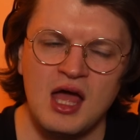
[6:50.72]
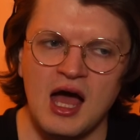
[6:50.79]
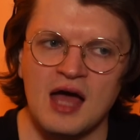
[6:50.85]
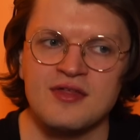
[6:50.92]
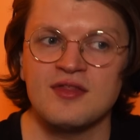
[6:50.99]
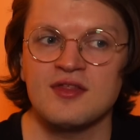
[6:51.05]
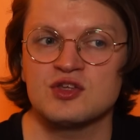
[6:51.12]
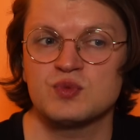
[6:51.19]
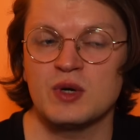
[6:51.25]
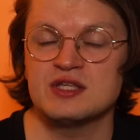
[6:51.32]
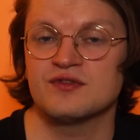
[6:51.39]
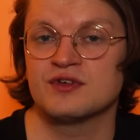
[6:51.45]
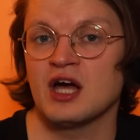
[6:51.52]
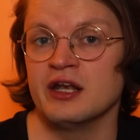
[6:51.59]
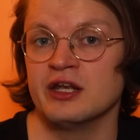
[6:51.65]
I think there's ways
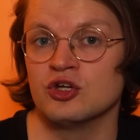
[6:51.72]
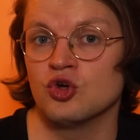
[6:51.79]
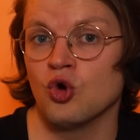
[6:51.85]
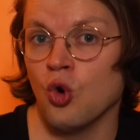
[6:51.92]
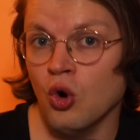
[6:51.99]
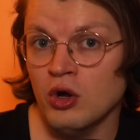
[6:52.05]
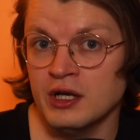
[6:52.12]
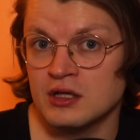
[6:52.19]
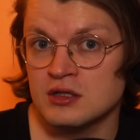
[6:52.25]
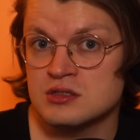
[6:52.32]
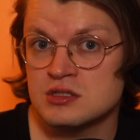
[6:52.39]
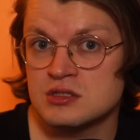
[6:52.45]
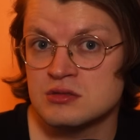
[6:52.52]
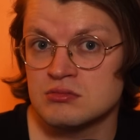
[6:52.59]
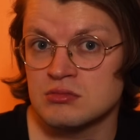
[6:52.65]
of cutting
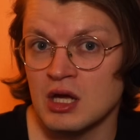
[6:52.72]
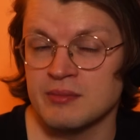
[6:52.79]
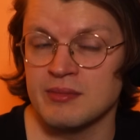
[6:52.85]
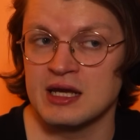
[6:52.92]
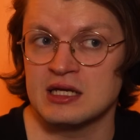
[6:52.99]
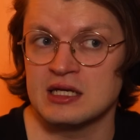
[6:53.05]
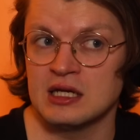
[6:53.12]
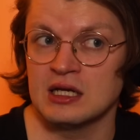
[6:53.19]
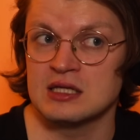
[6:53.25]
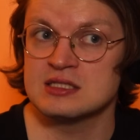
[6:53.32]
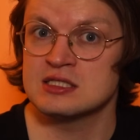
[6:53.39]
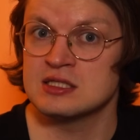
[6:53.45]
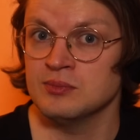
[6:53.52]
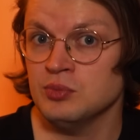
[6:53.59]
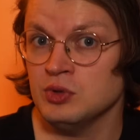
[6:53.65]
corners and making it
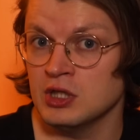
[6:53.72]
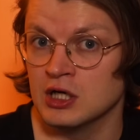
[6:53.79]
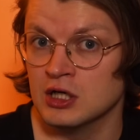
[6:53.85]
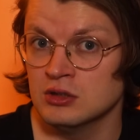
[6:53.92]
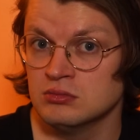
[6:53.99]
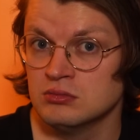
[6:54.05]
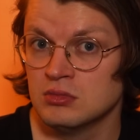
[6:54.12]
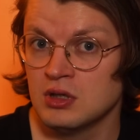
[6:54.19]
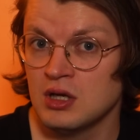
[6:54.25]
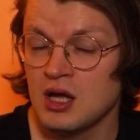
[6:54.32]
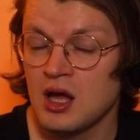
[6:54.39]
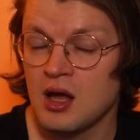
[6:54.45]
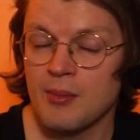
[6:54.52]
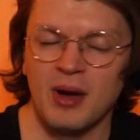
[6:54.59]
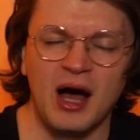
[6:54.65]
simpler,
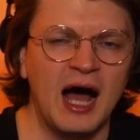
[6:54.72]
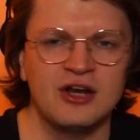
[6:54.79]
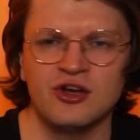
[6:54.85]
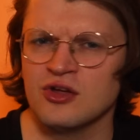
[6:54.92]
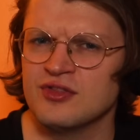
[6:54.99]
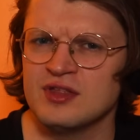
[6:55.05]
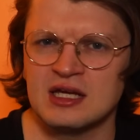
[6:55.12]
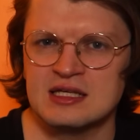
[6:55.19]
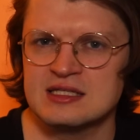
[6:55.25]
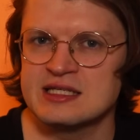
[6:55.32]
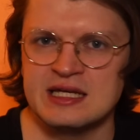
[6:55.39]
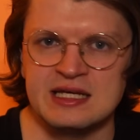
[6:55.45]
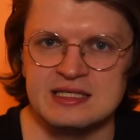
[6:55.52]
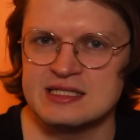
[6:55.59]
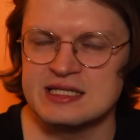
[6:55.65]
but I don't think it's
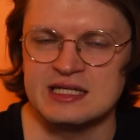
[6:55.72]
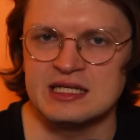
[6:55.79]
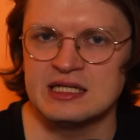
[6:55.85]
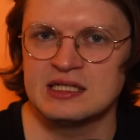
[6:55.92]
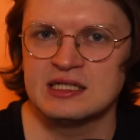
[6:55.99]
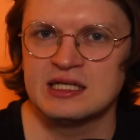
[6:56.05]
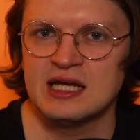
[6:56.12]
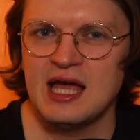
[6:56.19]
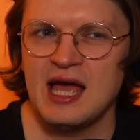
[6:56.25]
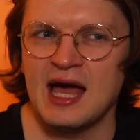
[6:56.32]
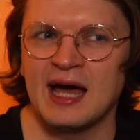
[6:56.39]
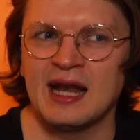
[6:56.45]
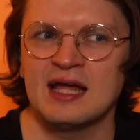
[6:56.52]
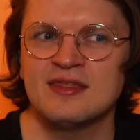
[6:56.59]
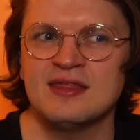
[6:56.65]
easy.
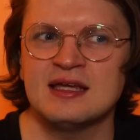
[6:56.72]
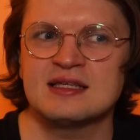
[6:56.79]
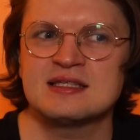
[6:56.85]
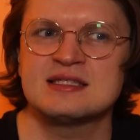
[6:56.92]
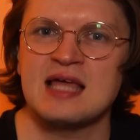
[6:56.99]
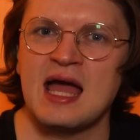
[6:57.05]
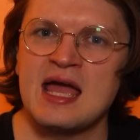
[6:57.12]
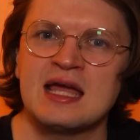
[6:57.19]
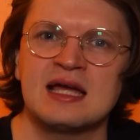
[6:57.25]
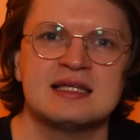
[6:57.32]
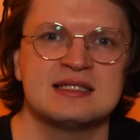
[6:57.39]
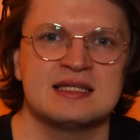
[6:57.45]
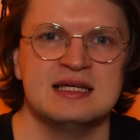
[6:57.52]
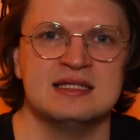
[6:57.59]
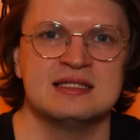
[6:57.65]
And I think saying
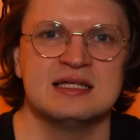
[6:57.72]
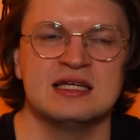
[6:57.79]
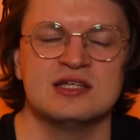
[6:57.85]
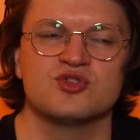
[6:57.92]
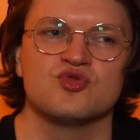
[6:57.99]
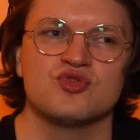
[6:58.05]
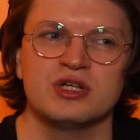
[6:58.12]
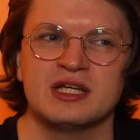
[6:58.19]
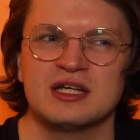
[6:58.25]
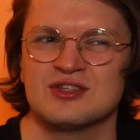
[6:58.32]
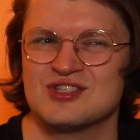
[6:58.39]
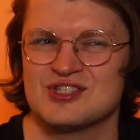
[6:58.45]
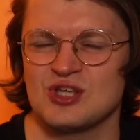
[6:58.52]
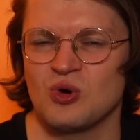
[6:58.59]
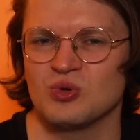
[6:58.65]
it's easy is really
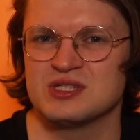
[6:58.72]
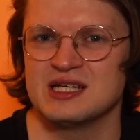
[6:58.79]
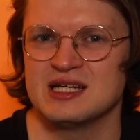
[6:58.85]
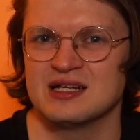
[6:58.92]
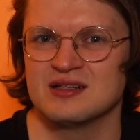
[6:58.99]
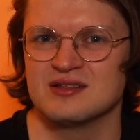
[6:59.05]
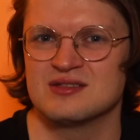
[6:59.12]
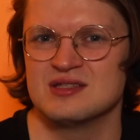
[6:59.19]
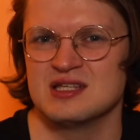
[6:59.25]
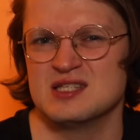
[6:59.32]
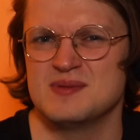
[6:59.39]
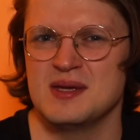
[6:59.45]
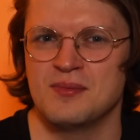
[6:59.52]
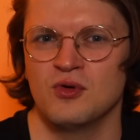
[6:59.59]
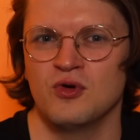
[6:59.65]
insulting to these
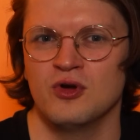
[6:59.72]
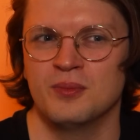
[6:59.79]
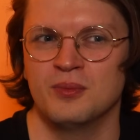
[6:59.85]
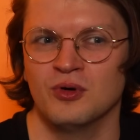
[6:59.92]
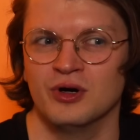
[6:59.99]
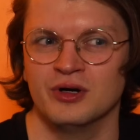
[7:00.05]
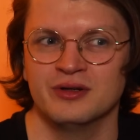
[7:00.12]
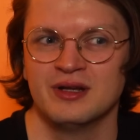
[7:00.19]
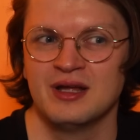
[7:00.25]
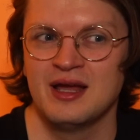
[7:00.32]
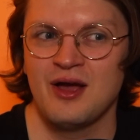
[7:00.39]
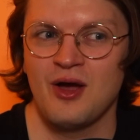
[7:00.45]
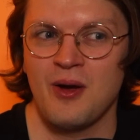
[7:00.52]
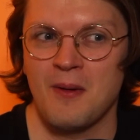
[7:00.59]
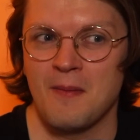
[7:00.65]
people who put
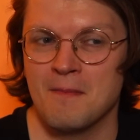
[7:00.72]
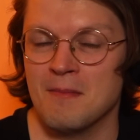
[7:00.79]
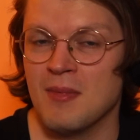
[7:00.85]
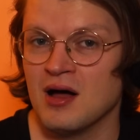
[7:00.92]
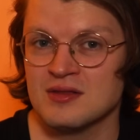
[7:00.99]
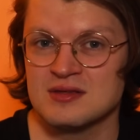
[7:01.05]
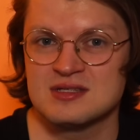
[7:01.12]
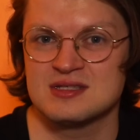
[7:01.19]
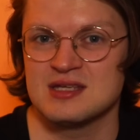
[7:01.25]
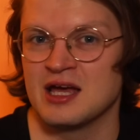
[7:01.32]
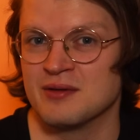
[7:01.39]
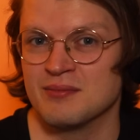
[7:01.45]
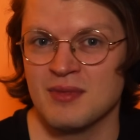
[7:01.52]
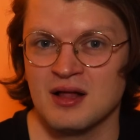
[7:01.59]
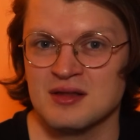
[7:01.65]
months
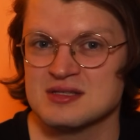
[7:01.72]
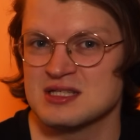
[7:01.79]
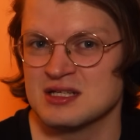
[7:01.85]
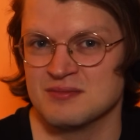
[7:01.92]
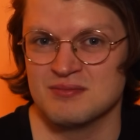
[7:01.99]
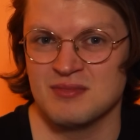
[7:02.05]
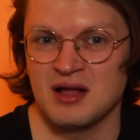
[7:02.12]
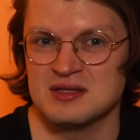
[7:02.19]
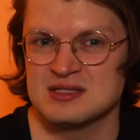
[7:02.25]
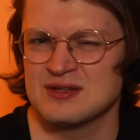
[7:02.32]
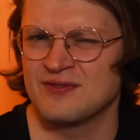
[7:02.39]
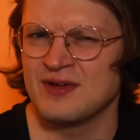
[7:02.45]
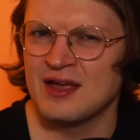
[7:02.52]
and months and months of